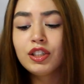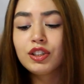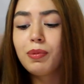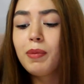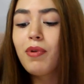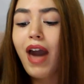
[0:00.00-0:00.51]

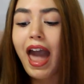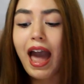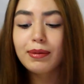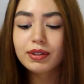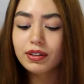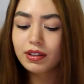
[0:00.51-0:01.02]
So people
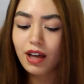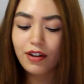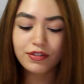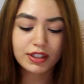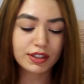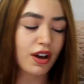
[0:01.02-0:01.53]
absolutely
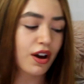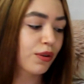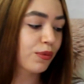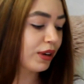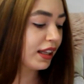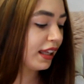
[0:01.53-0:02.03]
love the
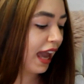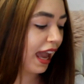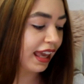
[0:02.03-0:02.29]
song, really.